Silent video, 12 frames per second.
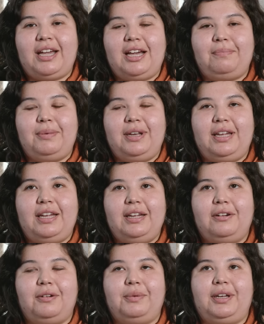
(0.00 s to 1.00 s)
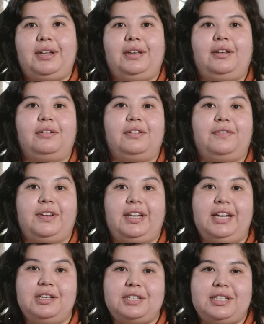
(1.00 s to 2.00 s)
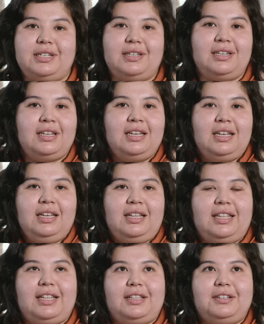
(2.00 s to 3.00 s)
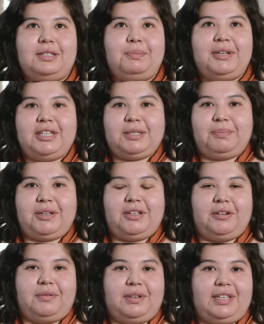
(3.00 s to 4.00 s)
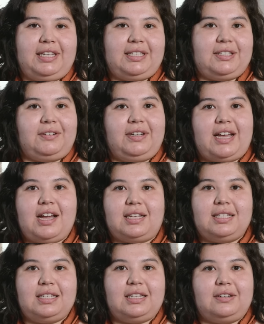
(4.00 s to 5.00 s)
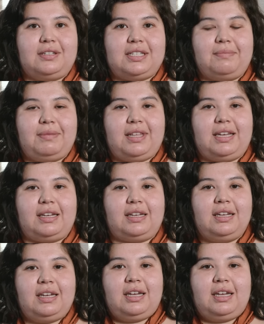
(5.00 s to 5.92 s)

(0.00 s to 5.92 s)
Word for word: happening or we get a notification that there's been a spill or release or an accident or something.